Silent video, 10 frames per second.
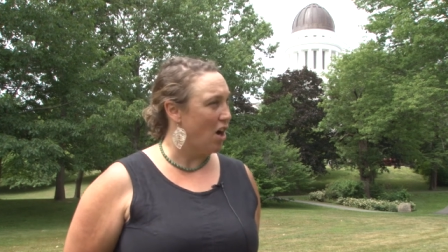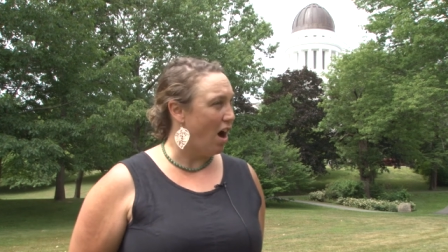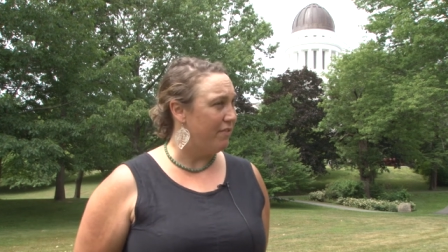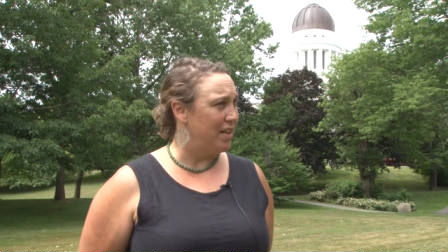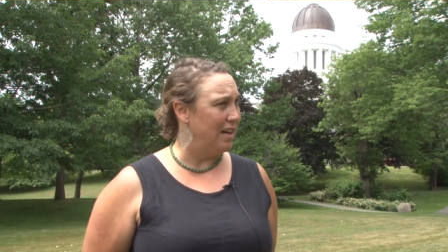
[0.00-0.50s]

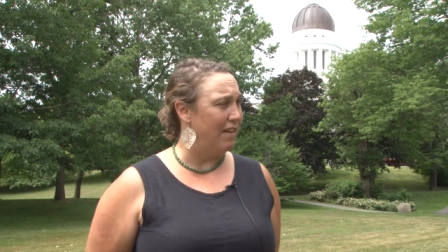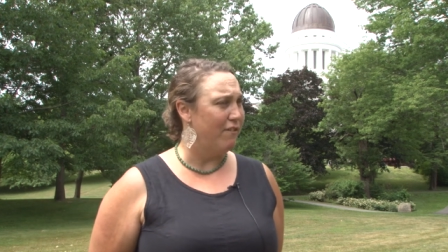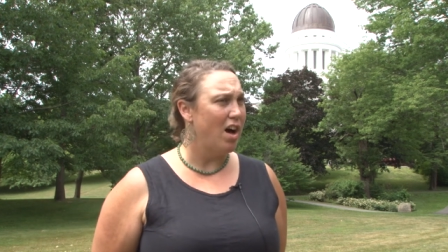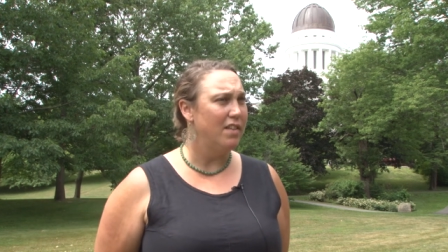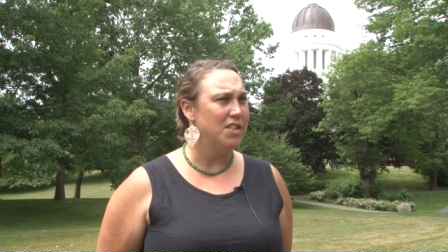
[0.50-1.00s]
often
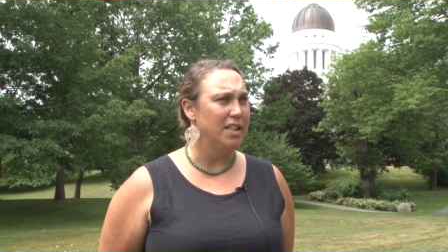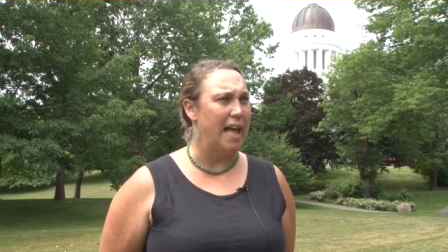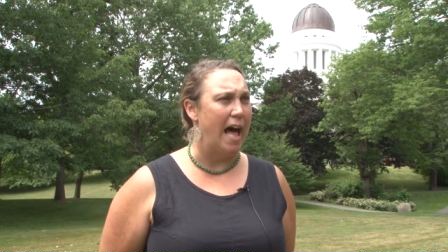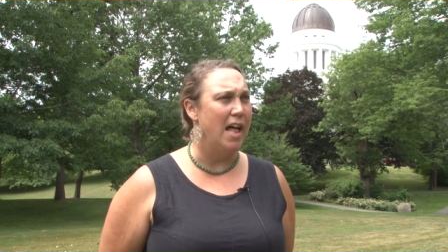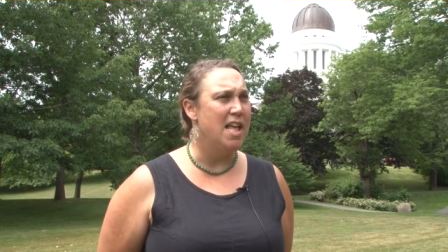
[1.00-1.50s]
involved in
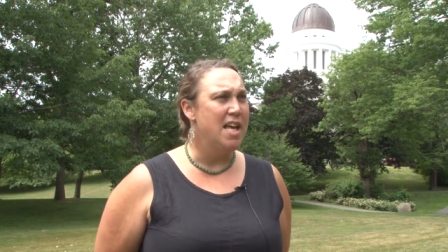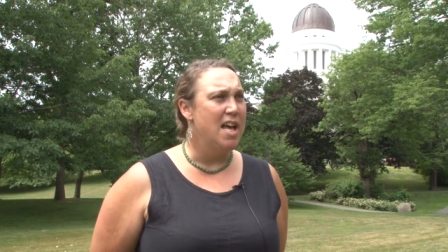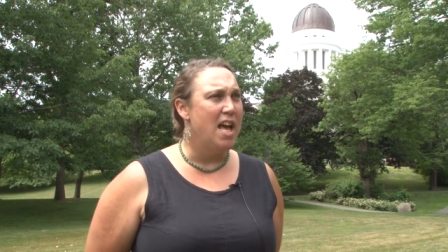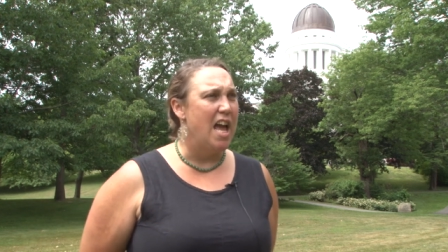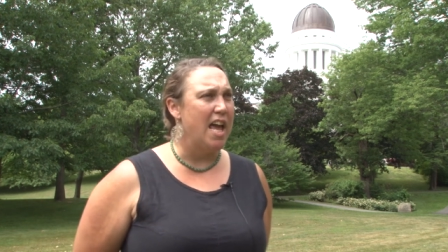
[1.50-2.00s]
that.
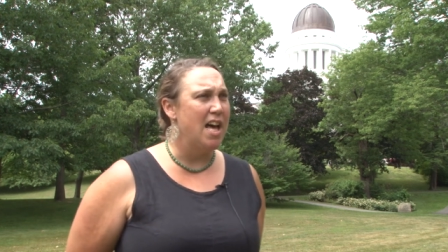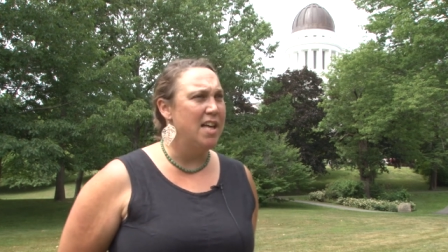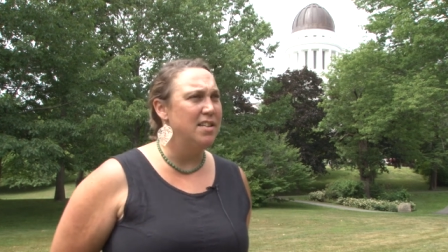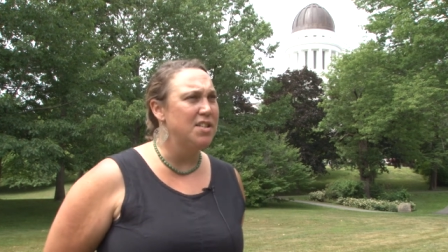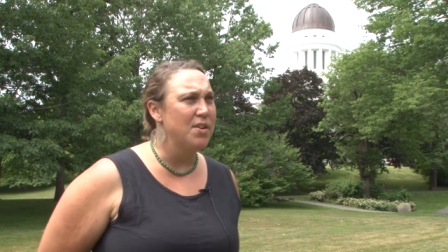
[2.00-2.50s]

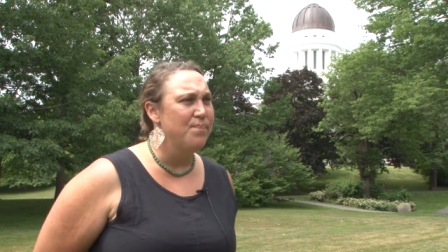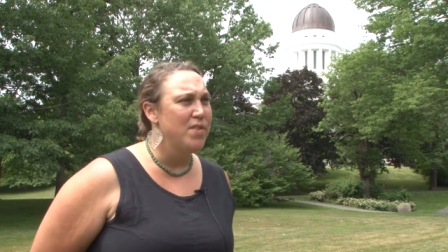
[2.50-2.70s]
And